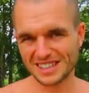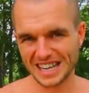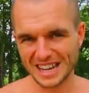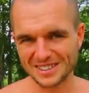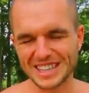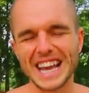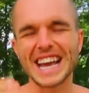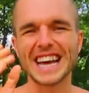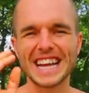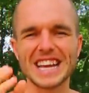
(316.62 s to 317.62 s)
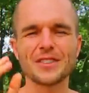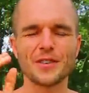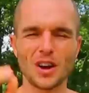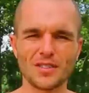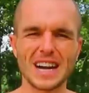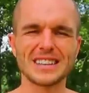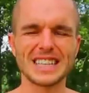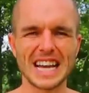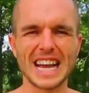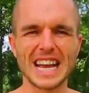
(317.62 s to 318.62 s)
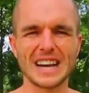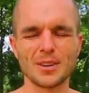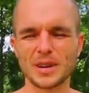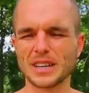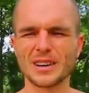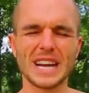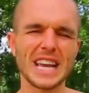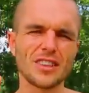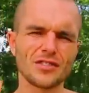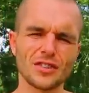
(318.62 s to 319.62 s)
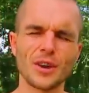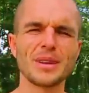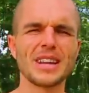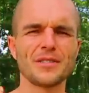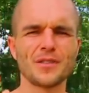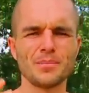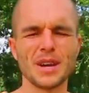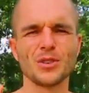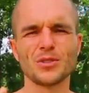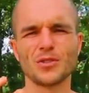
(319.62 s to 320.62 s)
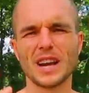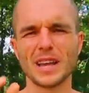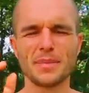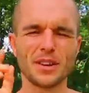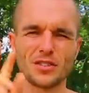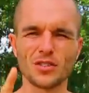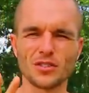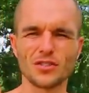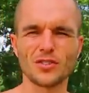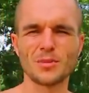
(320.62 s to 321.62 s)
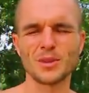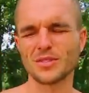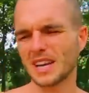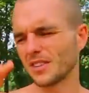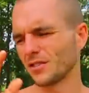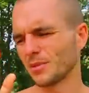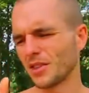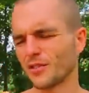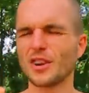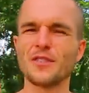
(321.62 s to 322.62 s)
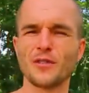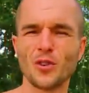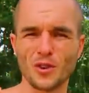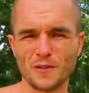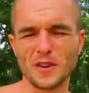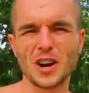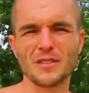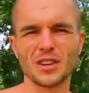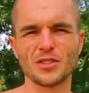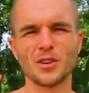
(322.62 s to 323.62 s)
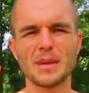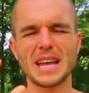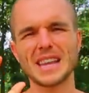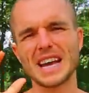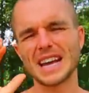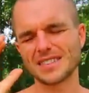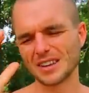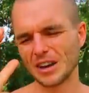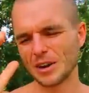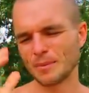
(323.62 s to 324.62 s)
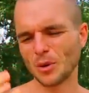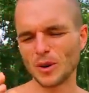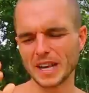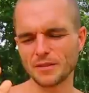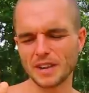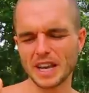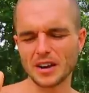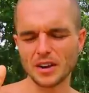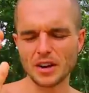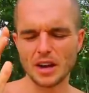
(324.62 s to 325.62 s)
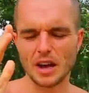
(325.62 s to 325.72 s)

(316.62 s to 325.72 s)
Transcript: hours a day and eat for around an 8-hour window, and I eat so many different meals throughout that period. It's not just 2 meals a day, it's normally 3, 4 or 5. And I talk about that more in a video